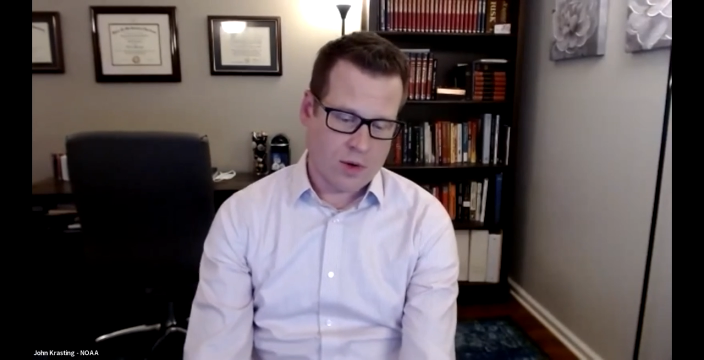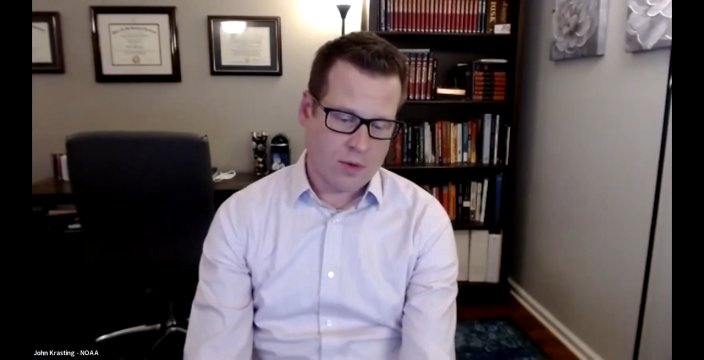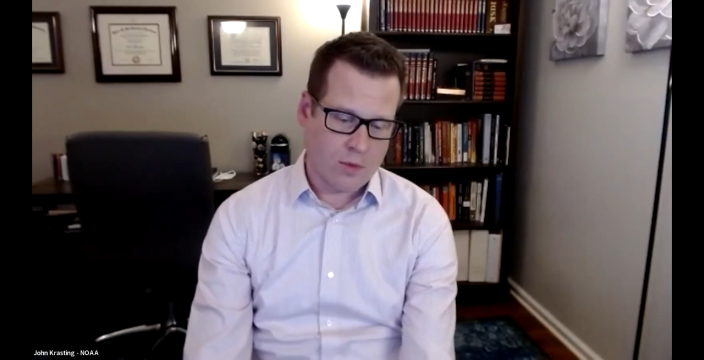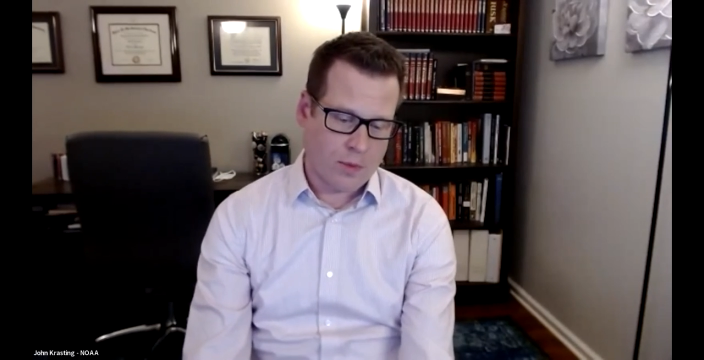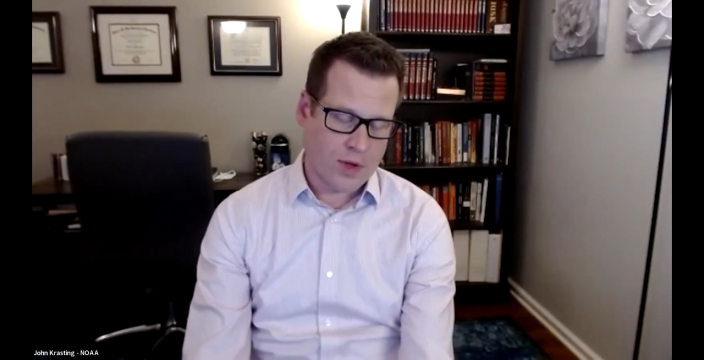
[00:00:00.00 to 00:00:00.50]

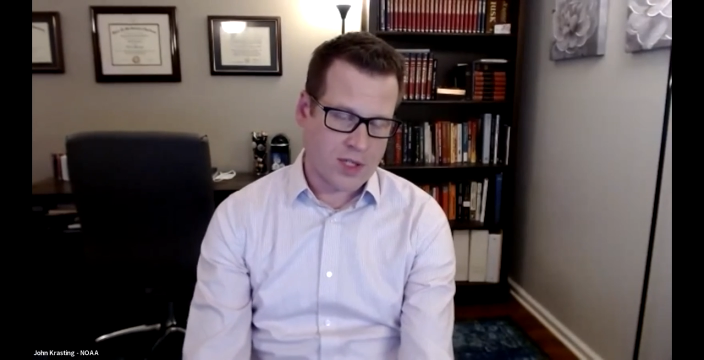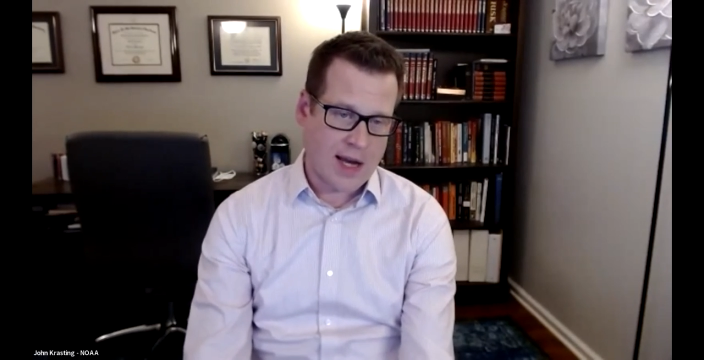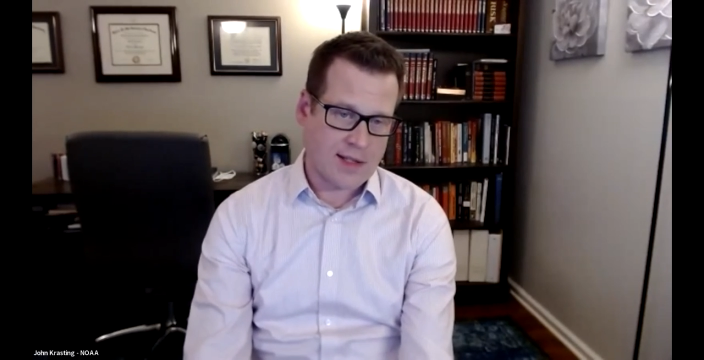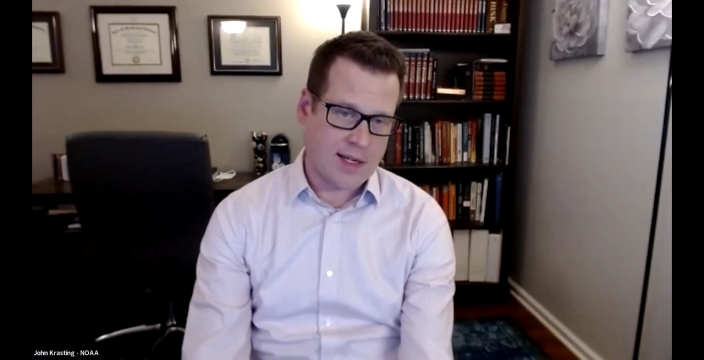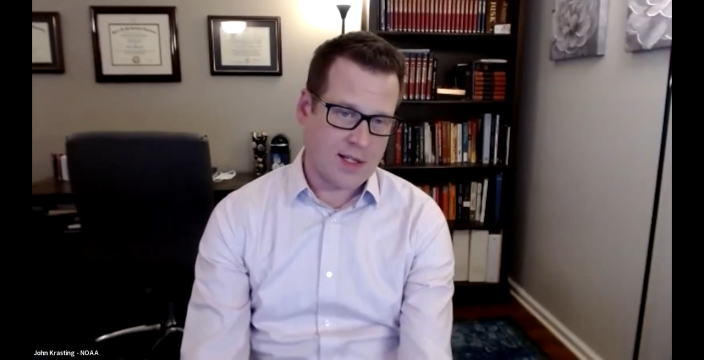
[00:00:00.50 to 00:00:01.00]
We're
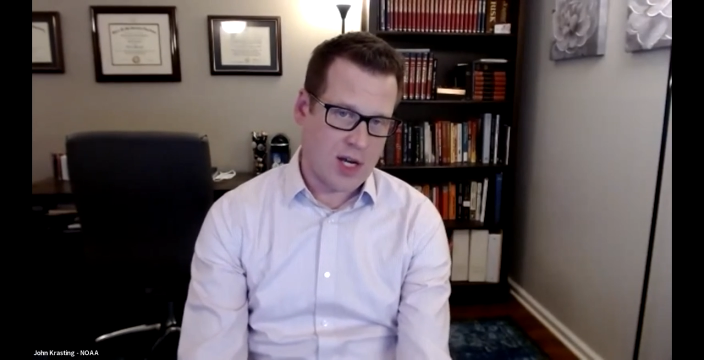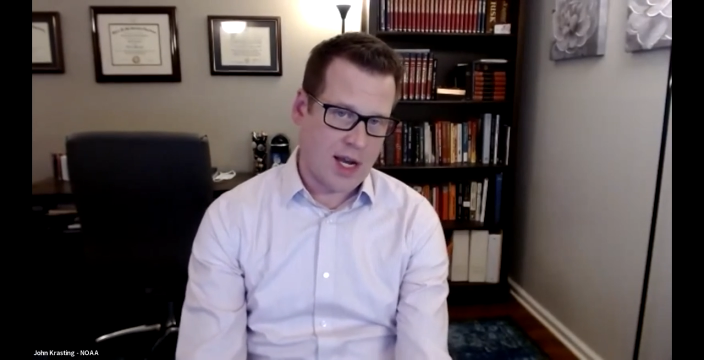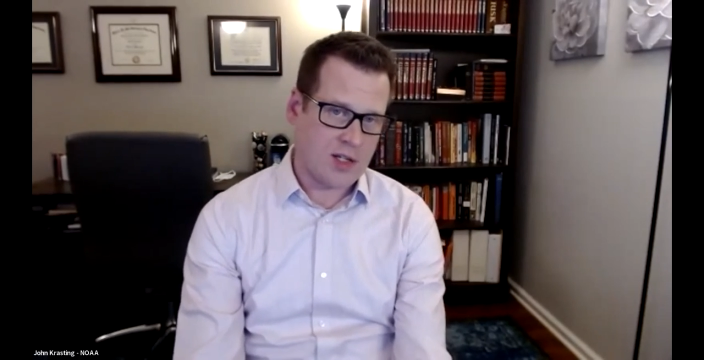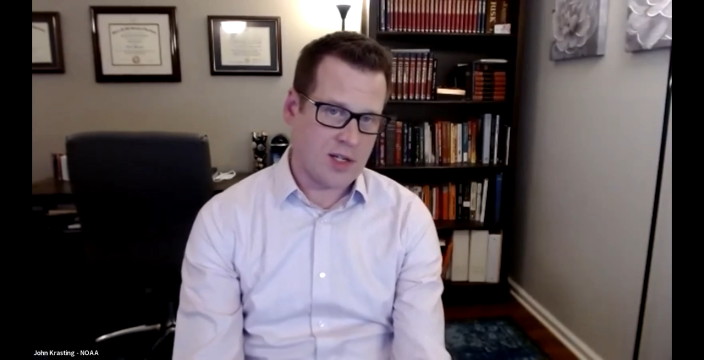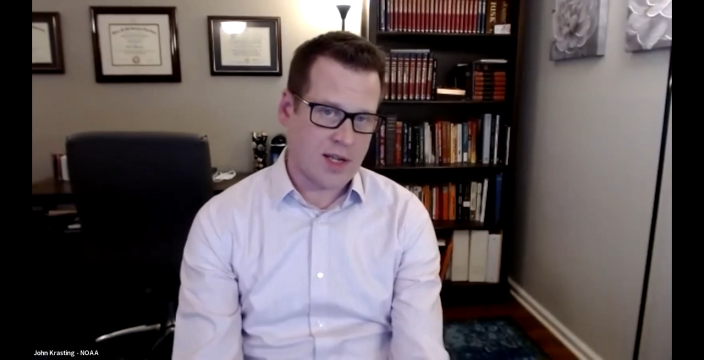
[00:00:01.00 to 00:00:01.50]
projecting
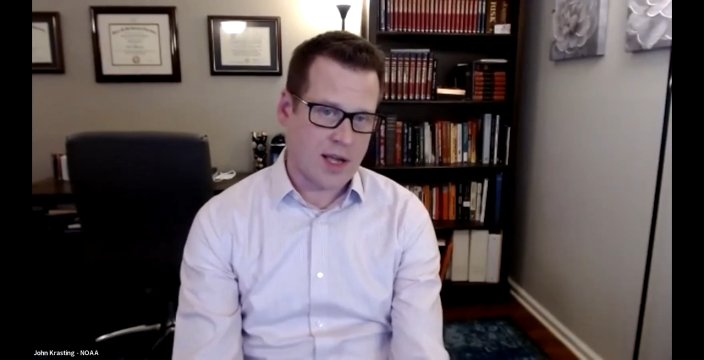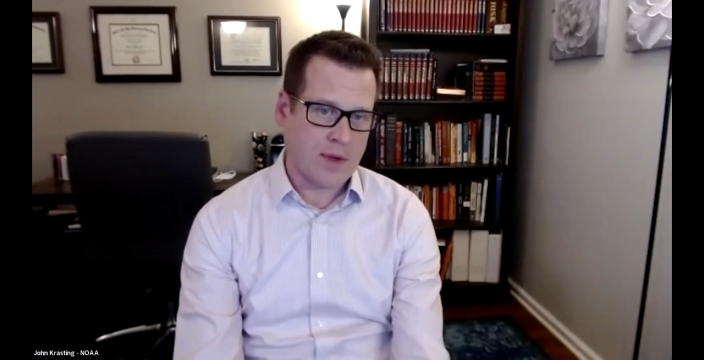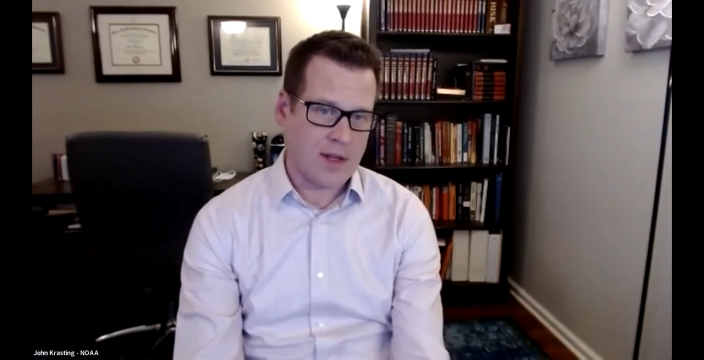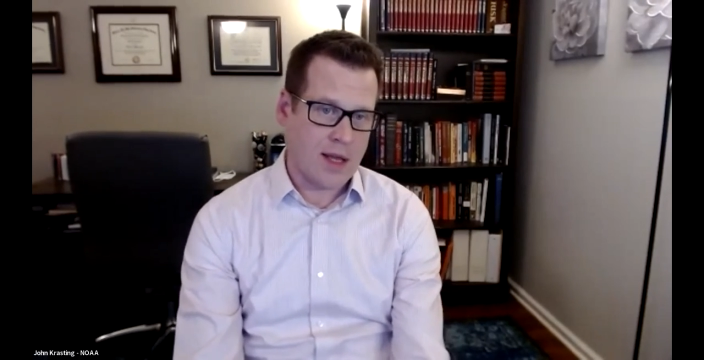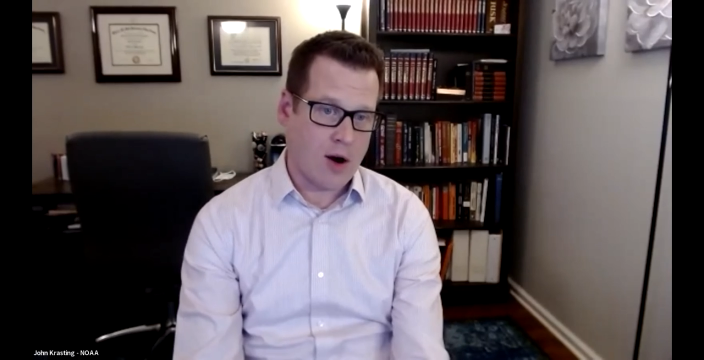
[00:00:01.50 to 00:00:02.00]
changes
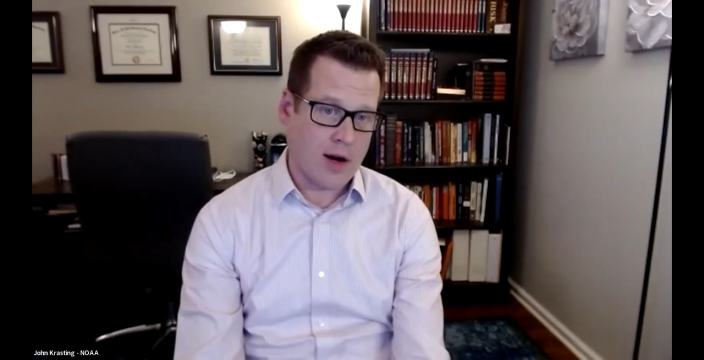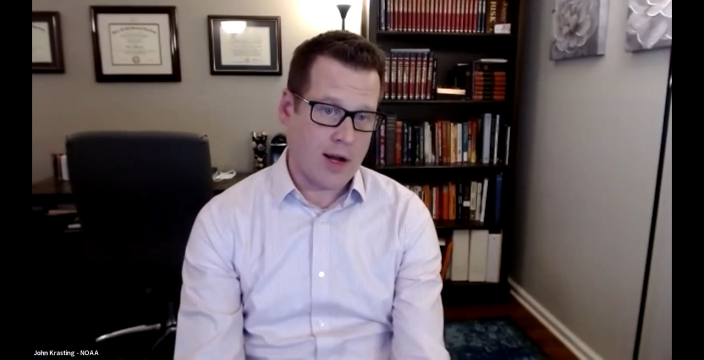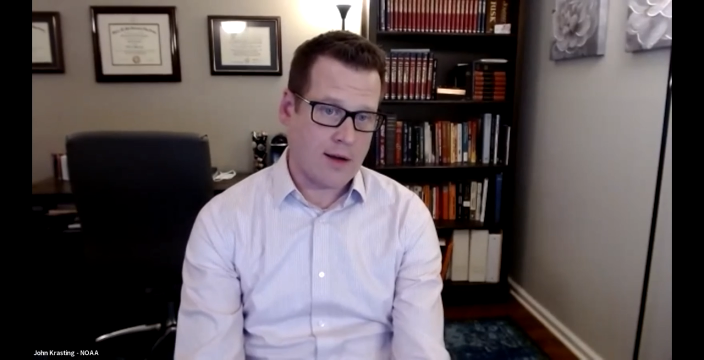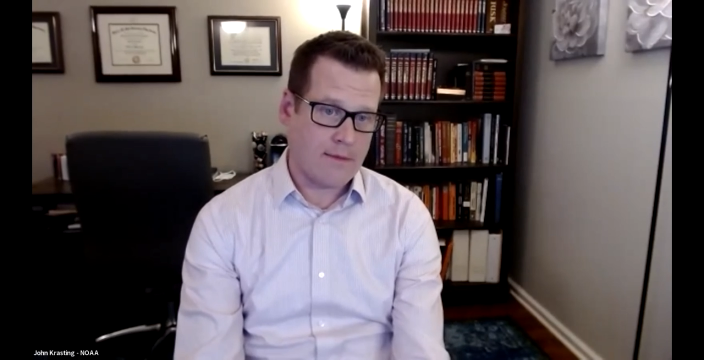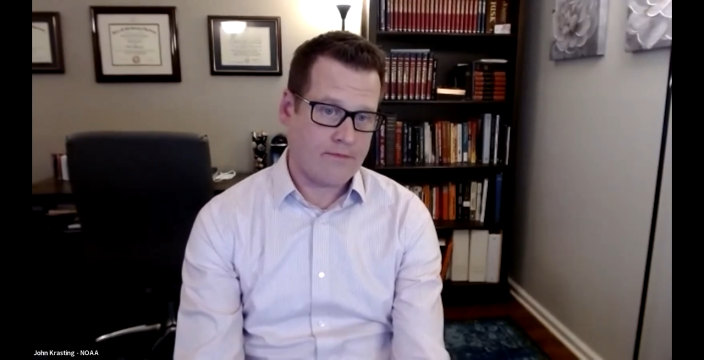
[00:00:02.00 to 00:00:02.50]
up in the Arctic.